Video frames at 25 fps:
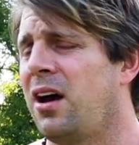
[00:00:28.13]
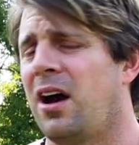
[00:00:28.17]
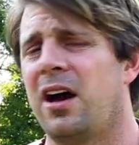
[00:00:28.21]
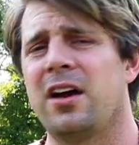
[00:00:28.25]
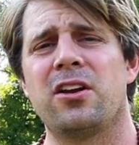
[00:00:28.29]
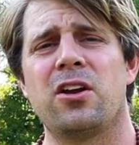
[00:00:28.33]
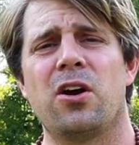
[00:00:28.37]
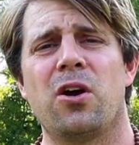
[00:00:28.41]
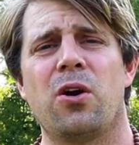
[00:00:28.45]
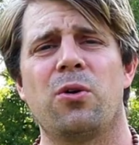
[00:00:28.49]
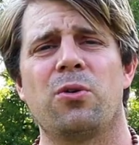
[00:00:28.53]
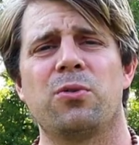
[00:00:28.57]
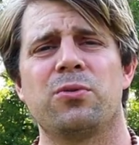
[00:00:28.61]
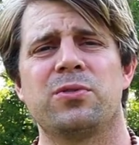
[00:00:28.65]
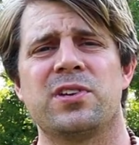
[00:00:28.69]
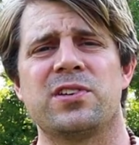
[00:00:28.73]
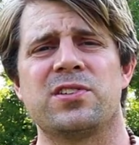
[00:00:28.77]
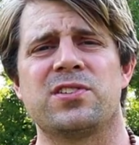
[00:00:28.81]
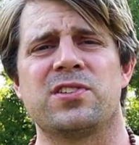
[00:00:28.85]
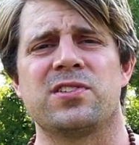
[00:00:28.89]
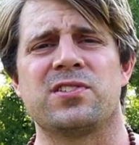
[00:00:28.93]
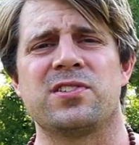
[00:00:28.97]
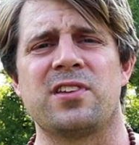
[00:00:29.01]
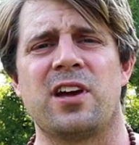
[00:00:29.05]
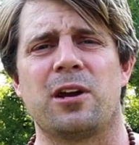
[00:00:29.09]
I know
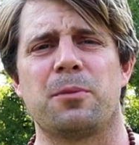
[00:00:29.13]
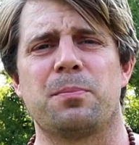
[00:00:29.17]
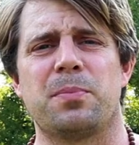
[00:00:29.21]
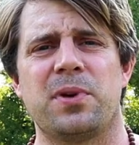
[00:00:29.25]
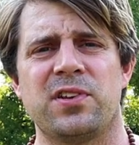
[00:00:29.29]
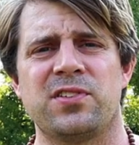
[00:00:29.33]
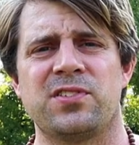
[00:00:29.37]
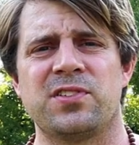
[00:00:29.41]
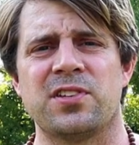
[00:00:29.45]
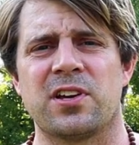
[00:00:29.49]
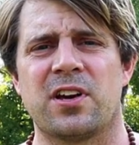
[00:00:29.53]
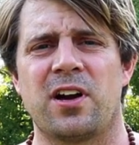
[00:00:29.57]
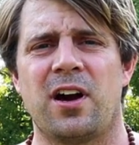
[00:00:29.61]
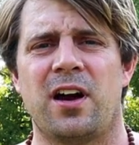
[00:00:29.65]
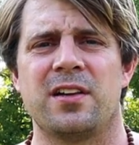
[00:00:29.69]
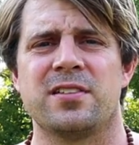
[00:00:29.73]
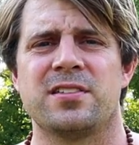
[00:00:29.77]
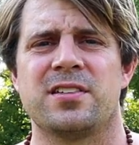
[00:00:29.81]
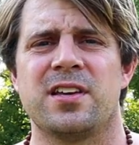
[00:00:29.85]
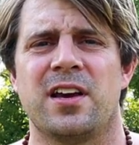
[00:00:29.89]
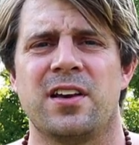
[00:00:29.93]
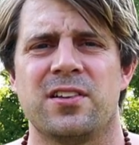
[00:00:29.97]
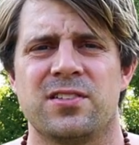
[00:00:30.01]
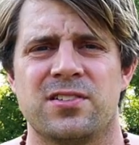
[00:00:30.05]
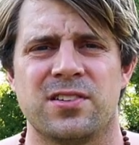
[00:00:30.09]
this is not a pissing
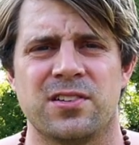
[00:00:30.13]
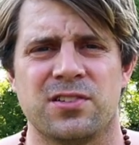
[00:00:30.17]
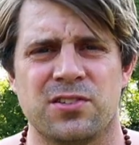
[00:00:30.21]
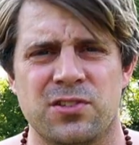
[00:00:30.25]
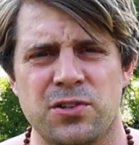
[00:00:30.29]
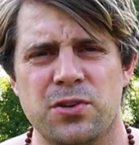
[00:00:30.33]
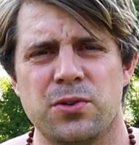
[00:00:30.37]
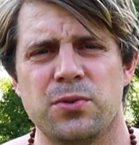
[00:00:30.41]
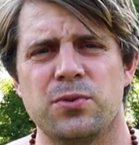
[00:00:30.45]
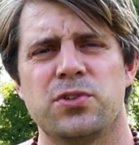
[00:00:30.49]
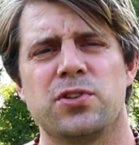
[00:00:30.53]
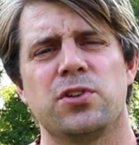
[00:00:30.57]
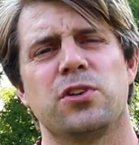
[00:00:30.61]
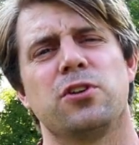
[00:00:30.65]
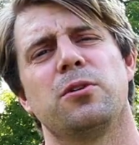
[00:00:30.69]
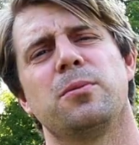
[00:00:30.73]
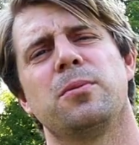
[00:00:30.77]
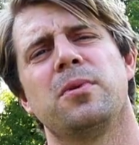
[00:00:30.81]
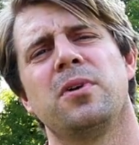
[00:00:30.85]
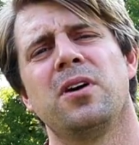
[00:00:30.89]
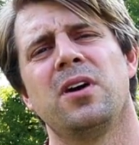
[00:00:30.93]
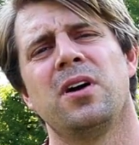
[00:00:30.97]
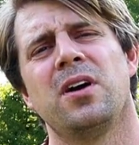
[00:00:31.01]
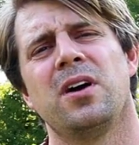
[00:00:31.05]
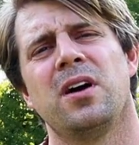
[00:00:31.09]
contest, it's
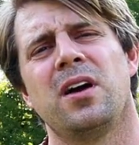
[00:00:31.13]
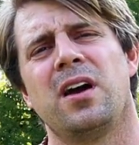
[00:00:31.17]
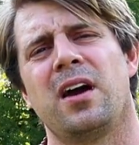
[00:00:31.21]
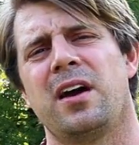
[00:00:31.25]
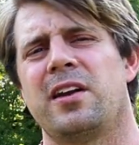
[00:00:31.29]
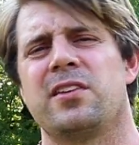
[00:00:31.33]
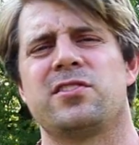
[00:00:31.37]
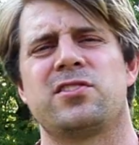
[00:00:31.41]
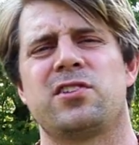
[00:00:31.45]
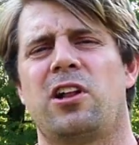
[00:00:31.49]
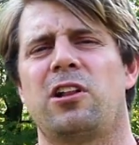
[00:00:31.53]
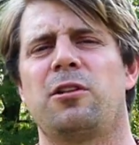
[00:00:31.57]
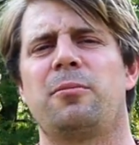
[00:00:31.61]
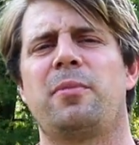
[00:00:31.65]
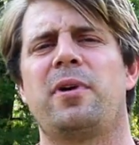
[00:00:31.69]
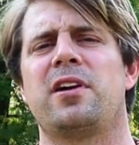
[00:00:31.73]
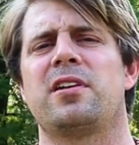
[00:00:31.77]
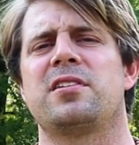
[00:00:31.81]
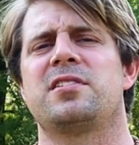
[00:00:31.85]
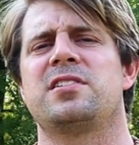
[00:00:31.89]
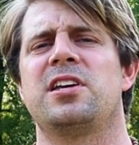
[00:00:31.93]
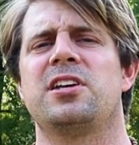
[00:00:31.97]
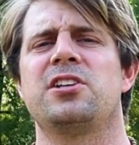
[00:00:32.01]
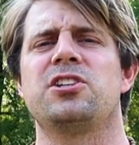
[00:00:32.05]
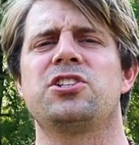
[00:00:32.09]
YouTube, and it's all about
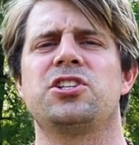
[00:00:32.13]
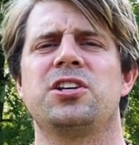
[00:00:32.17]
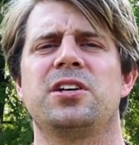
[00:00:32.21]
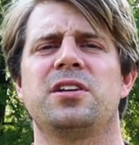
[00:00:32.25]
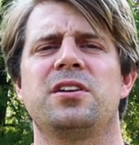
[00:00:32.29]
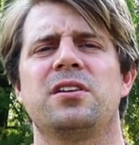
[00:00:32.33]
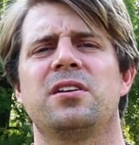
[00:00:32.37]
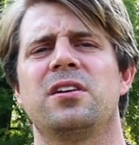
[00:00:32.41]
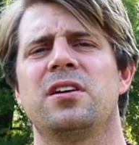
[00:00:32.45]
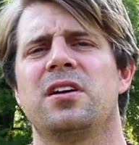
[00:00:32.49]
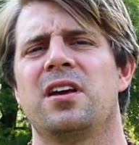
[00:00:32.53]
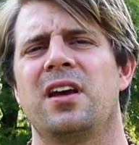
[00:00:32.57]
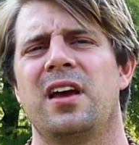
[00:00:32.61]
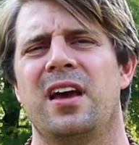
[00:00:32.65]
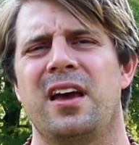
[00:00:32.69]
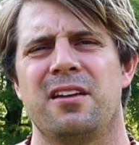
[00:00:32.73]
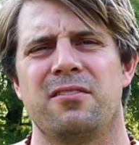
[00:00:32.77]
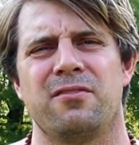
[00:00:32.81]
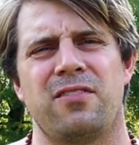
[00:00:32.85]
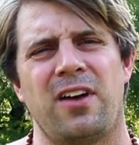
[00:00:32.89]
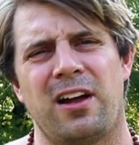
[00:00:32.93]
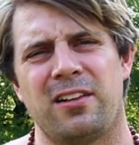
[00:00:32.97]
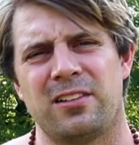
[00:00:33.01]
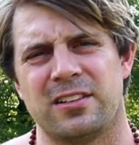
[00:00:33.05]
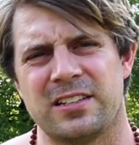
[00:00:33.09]
attention
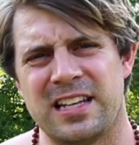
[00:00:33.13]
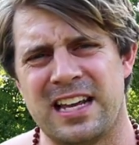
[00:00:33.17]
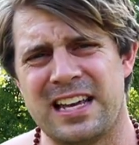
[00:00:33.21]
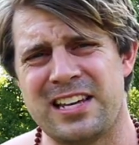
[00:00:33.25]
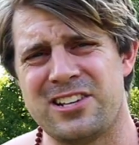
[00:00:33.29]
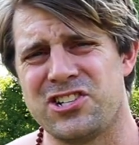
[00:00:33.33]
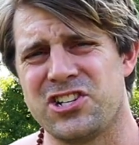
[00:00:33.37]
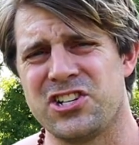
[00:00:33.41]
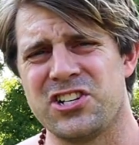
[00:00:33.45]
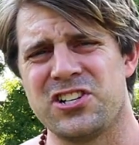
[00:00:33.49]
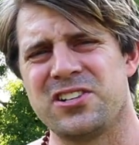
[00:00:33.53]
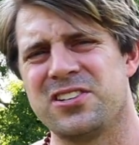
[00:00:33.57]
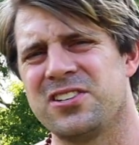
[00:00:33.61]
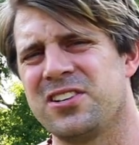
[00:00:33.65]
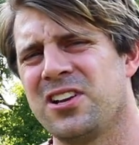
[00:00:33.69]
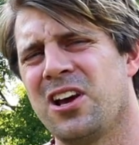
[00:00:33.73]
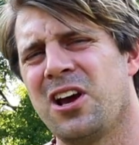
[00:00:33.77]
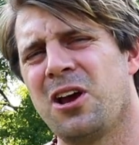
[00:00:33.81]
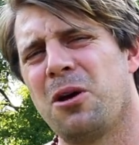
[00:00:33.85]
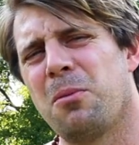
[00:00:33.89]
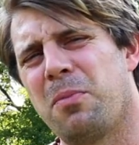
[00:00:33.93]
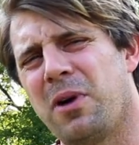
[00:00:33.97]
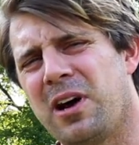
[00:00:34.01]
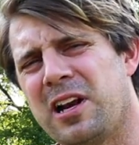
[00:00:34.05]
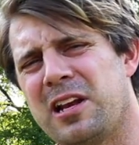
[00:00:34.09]
and validation,
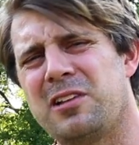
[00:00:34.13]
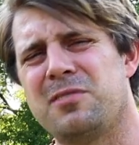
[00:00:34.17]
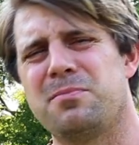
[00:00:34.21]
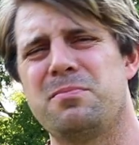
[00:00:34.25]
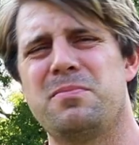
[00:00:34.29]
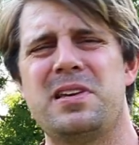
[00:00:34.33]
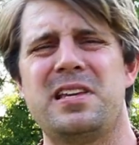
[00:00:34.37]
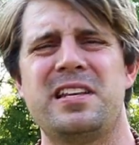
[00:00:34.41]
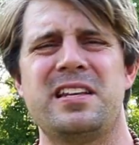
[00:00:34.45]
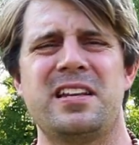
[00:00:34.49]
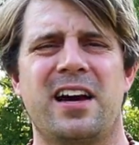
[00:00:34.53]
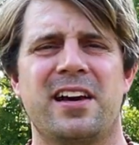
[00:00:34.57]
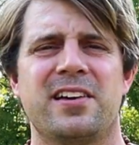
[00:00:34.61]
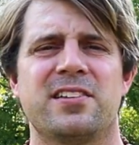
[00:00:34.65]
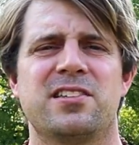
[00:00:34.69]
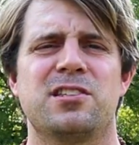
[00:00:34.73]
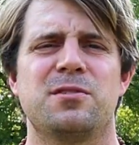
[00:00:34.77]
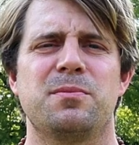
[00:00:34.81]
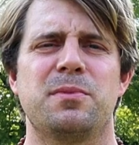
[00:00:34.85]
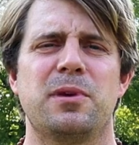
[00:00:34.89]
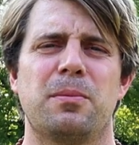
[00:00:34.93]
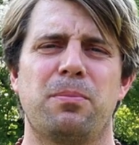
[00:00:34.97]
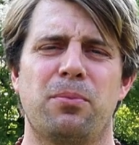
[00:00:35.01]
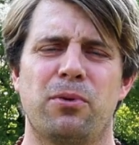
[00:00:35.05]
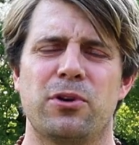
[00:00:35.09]
but it'd be nice
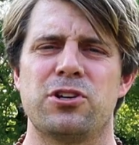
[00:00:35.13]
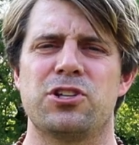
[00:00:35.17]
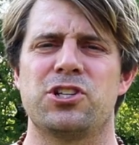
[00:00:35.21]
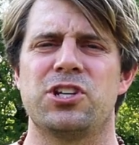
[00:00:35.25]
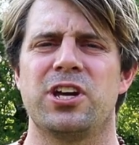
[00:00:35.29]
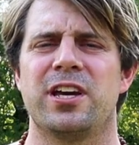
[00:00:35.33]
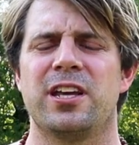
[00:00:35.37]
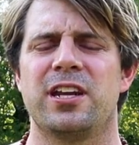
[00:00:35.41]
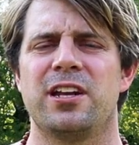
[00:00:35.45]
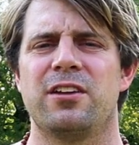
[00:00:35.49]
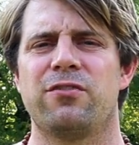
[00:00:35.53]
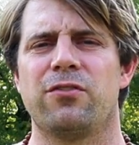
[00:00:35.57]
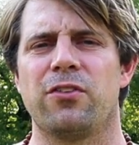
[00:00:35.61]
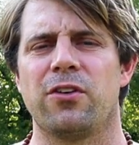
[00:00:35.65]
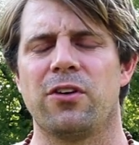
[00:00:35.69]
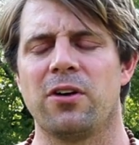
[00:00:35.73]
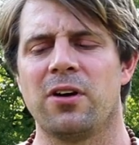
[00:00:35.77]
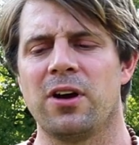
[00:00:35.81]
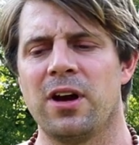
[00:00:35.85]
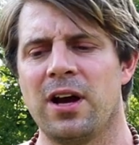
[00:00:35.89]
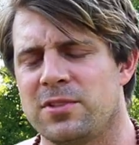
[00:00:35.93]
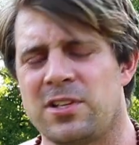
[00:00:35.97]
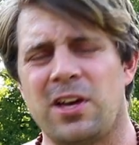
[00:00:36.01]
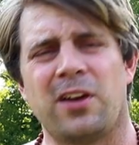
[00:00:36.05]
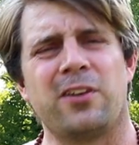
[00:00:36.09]
to be appreciated
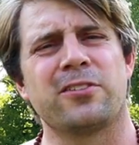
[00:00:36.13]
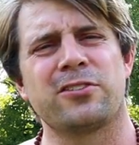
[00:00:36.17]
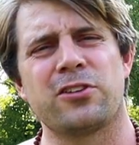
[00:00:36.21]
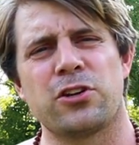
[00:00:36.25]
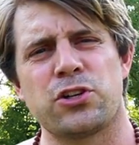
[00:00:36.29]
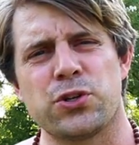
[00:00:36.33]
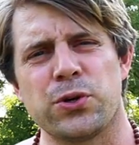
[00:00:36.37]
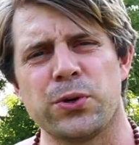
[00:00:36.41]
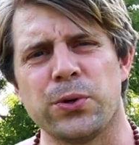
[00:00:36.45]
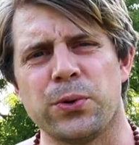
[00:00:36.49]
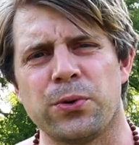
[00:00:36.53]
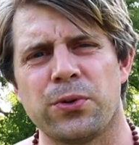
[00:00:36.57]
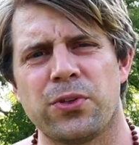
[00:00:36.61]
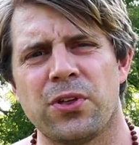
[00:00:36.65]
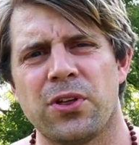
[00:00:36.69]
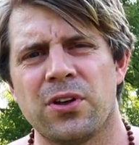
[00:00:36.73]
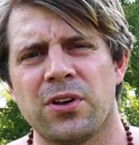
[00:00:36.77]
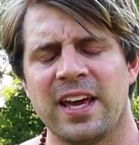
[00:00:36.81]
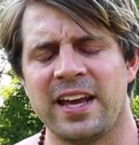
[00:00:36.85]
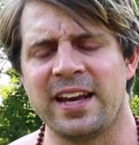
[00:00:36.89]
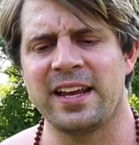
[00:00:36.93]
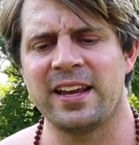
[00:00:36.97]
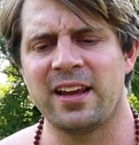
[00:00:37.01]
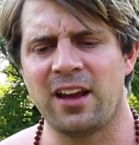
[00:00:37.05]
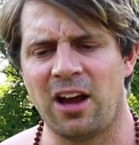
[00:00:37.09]
for telling the truth,
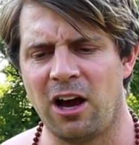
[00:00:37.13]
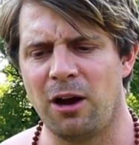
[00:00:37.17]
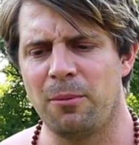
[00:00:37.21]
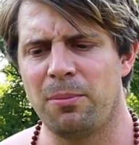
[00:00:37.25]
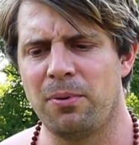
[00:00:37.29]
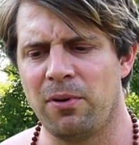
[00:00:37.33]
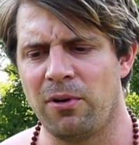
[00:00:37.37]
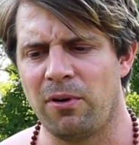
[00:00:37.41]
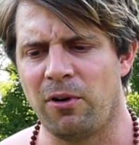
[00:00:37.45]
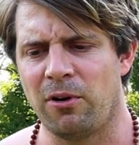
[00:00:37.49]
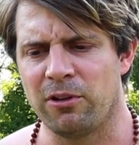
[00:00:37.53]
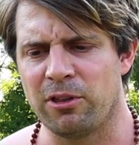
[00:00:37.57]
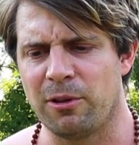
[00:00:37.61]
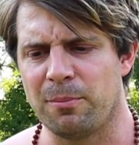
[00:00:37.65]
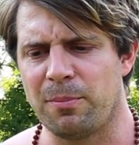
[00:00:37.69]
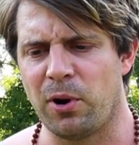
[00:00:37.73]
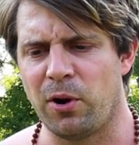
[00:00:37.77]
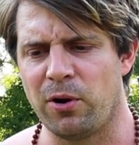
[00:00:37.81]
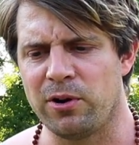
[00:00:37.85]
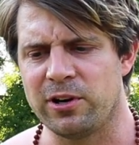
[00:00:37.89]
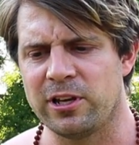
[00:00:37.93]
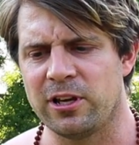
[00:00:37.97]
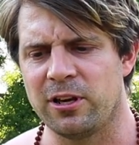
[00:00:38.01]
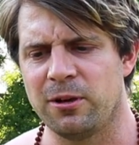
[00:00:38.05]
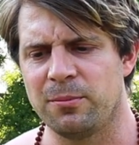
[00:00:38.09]
getting up on the
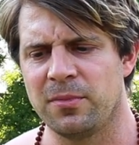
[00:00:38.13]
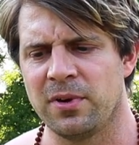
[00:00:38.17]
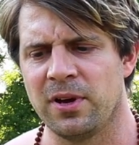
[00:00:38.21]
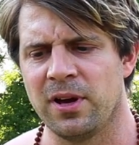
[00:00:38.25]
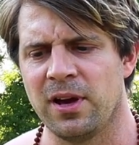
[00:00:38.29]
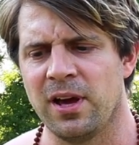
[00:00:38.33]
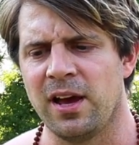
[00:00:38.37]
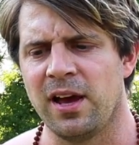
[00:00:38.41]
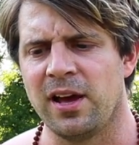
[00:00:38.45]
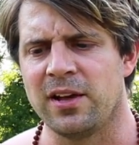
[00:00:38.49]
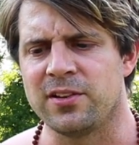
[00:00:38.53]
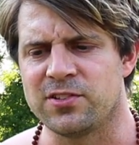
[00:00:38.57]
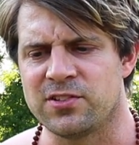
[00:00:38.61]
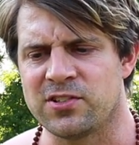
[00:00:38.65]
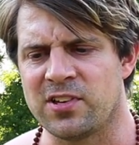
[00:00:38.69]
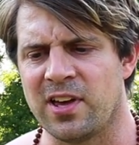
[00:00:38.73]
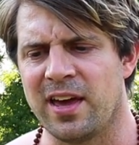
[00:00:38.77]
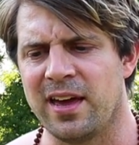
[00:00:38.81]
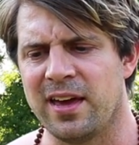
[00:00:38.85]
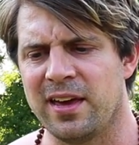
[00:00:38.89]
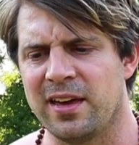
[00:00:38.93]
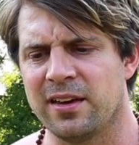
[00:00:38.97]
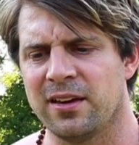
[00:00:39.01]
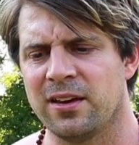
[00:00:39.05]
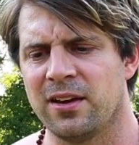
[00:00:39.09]
podium and
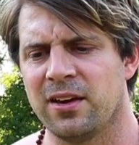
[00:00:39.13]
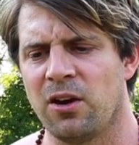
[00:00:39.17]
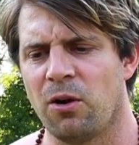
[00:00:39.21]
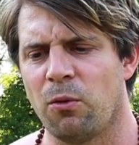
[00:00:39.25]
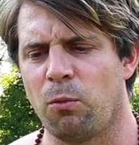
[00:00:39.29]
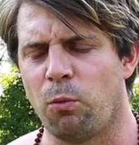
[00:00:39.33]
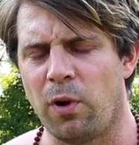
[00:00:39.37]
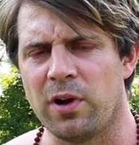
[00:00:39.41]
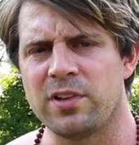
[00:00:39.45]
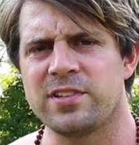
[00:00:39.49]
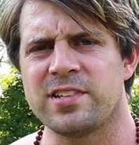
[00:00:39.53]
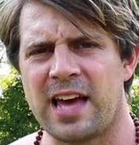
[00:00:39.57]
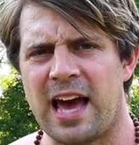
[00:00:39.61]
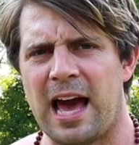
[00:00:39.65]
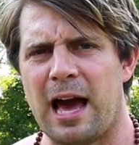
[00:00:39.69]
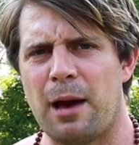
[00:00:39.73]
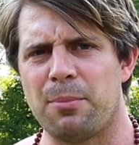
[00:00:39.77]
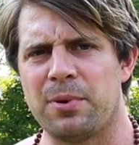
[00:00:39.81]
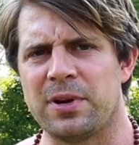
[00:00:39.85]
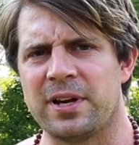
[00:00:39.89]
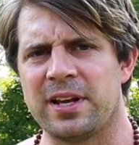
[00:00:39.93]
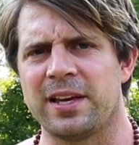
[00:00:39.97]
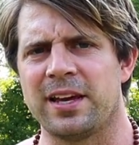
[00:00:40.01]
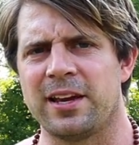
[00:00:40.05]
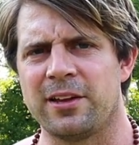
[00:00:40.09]
saying what's
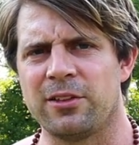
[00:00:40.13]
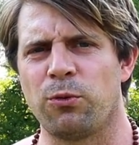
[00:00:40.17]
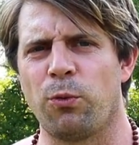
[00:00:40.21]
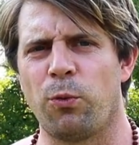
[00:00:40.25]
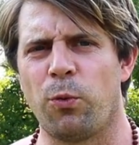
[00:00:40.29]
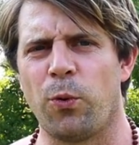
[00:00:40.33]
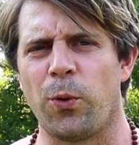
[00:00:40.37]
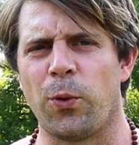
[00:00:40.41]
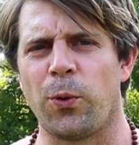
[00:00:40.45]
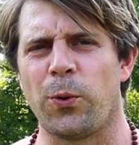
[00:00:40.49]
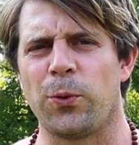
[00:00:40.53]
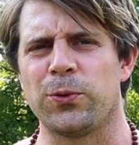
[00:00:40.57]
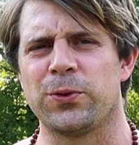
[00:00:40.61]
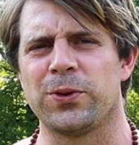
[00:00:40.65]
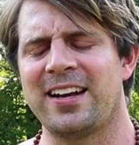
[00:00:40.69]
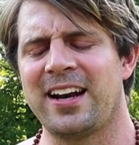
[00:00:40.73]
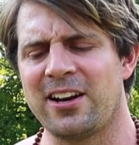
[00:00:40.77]
happening in the world.